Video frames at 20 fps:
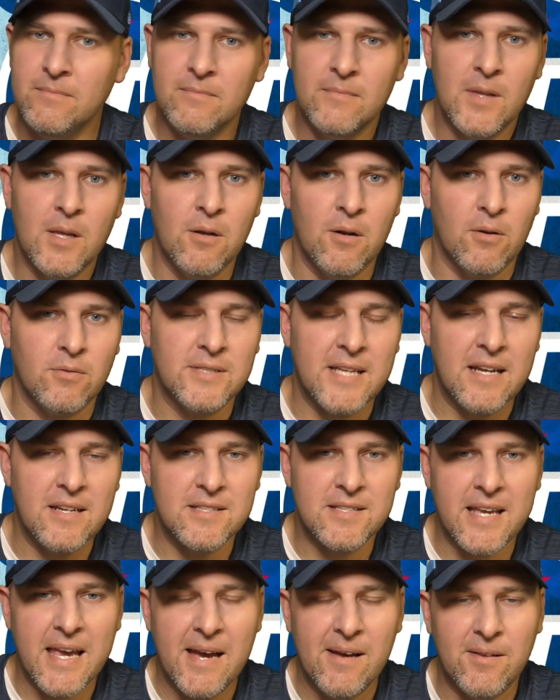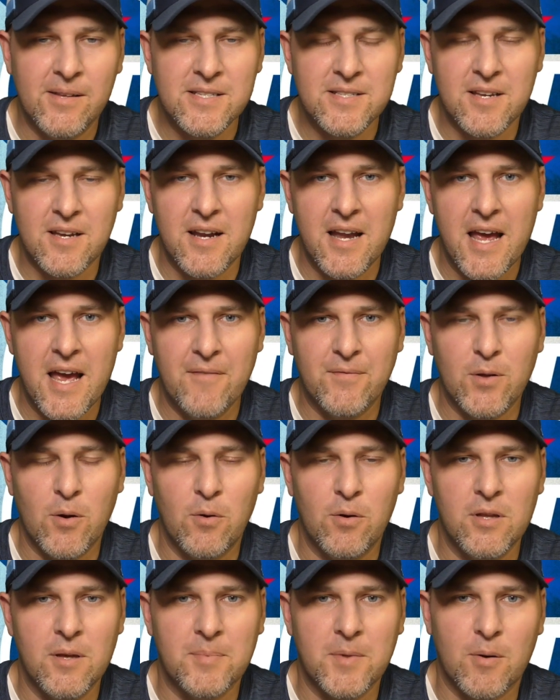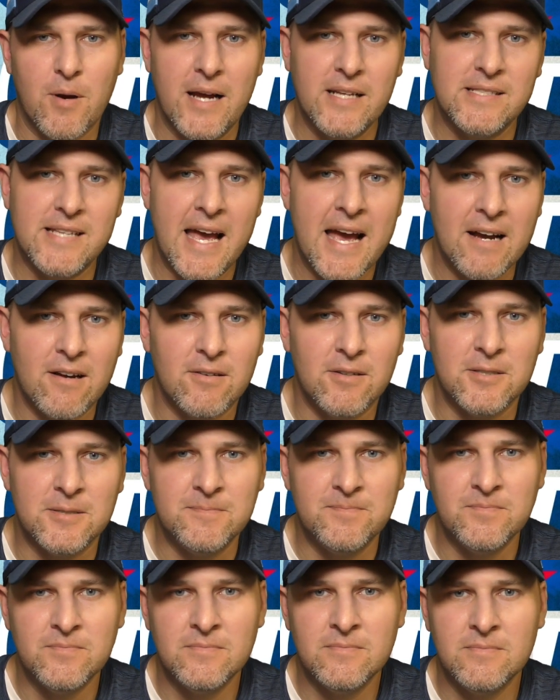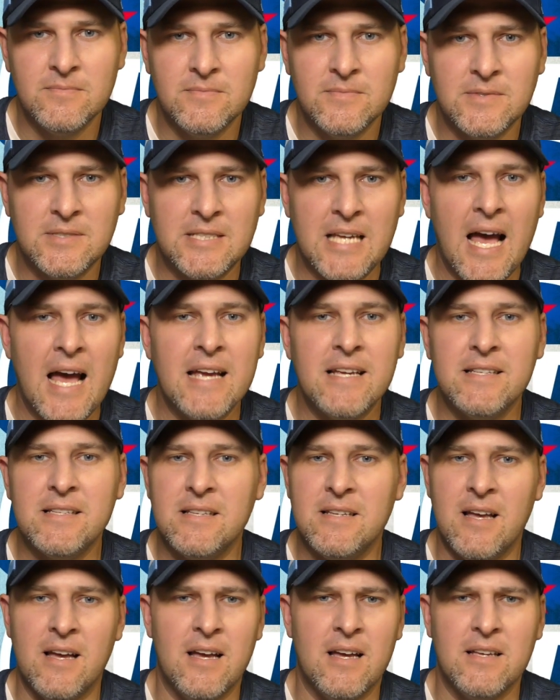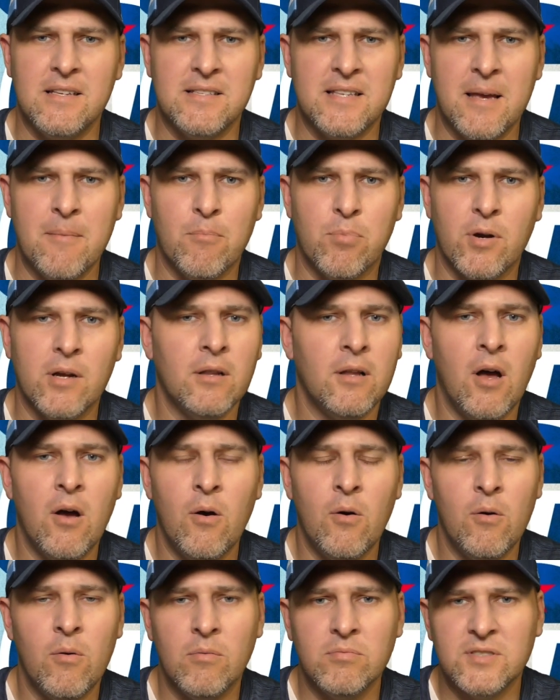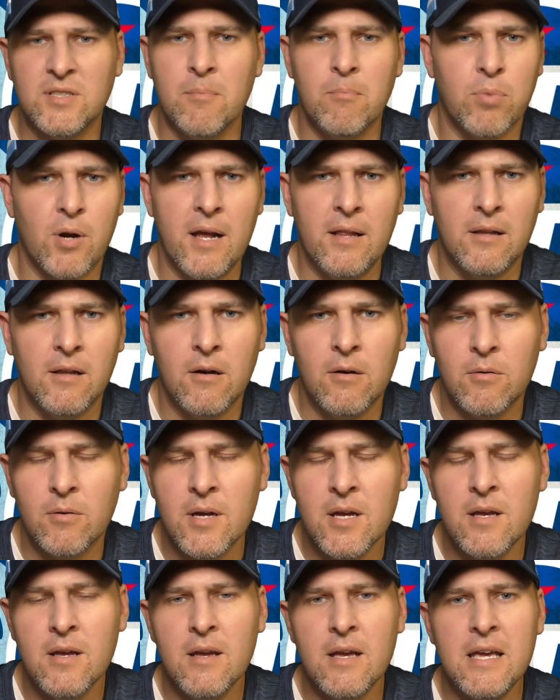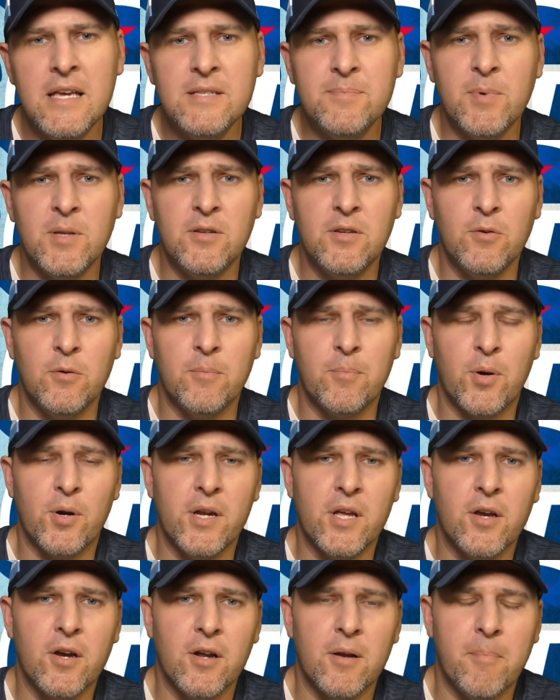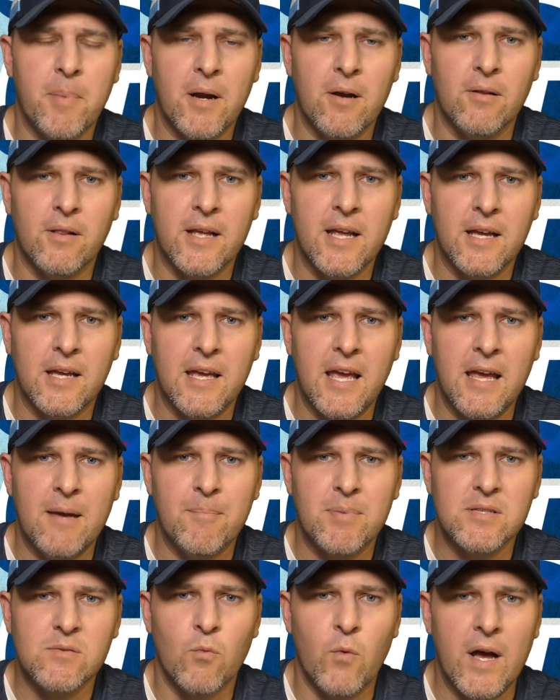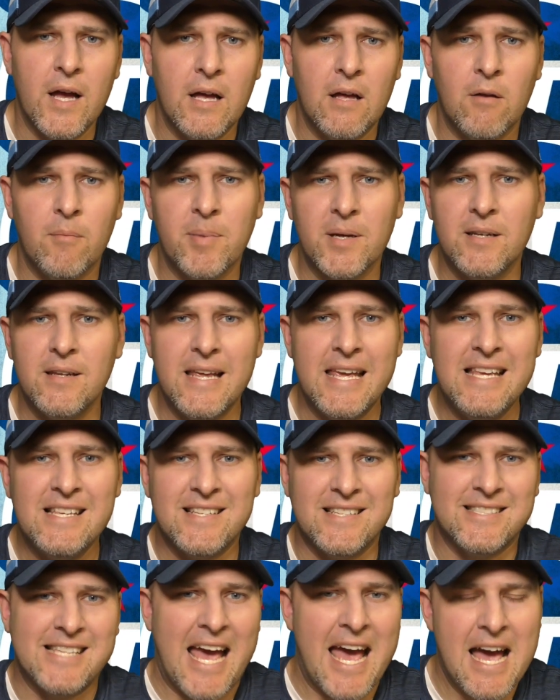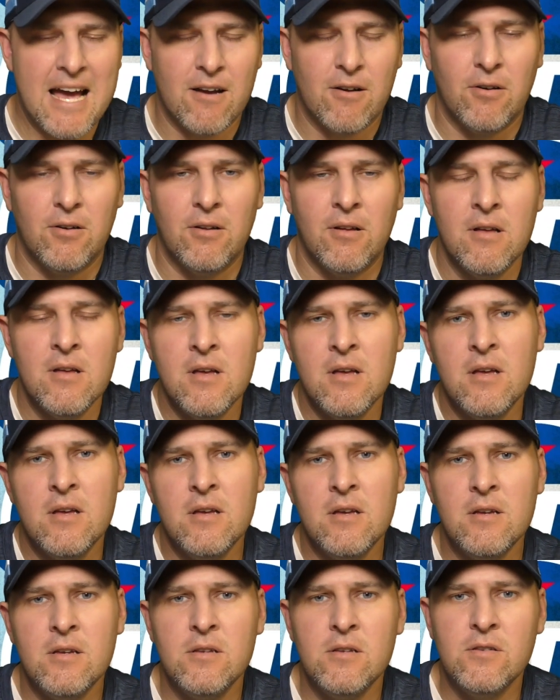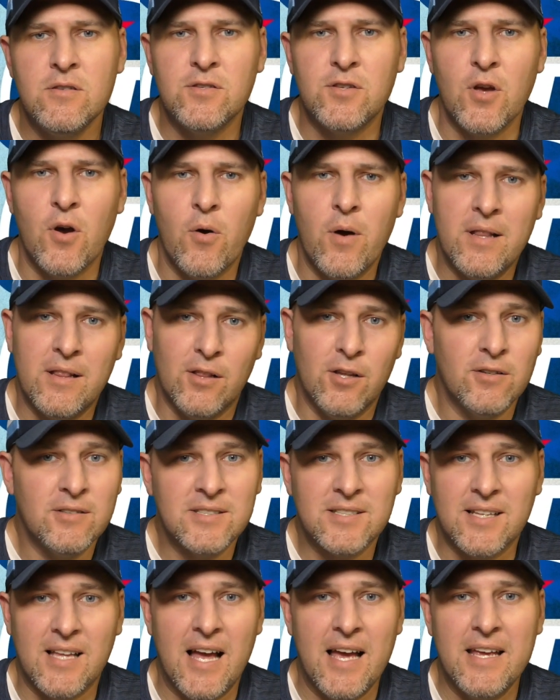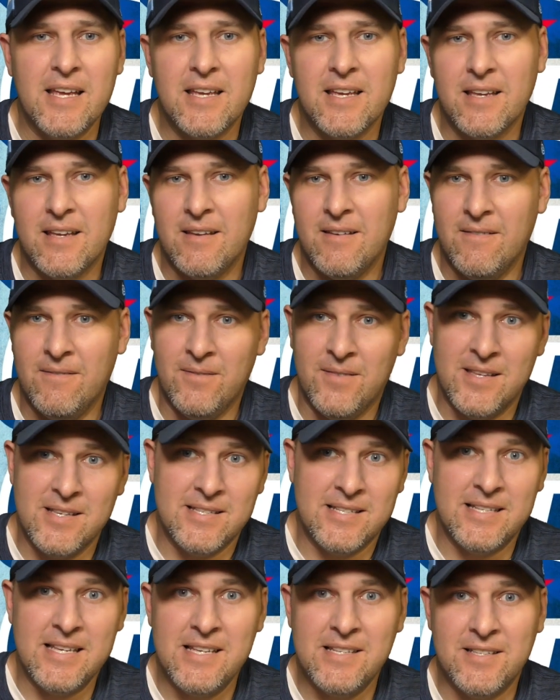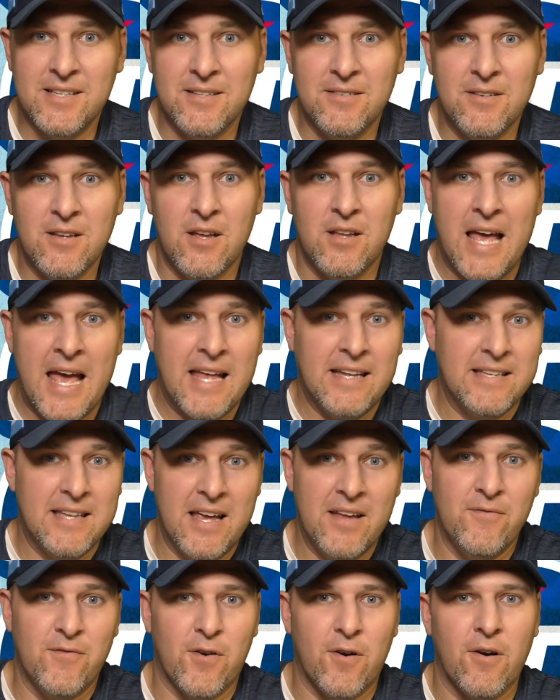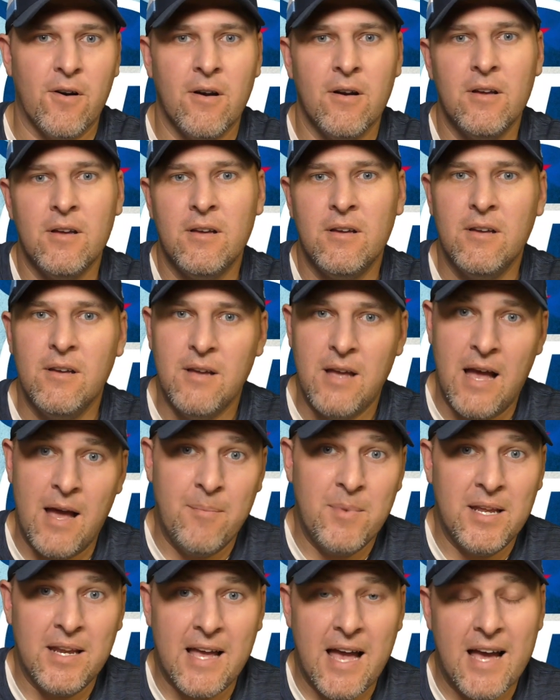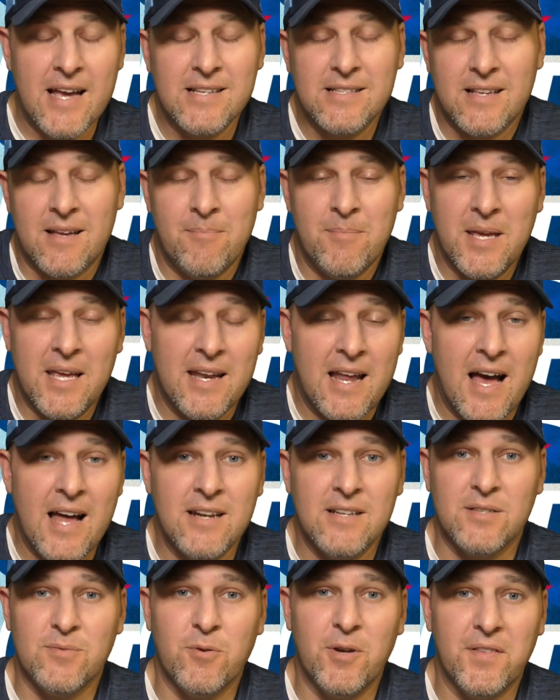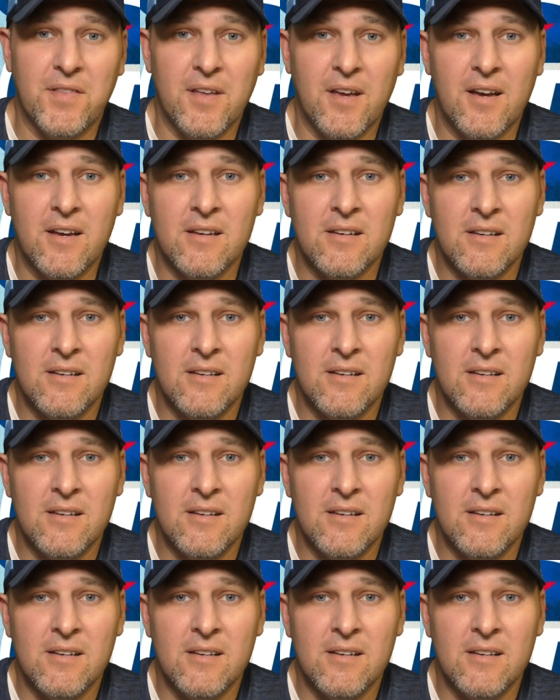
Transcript: you know, Dennis Kelly's going to have to hold up the right tackle. Sambrillo, he's been doing pretty good apparently at camp as well, but he's a tackle. So it looks like the season at Denver, I mean, guys, I'm being honest with you,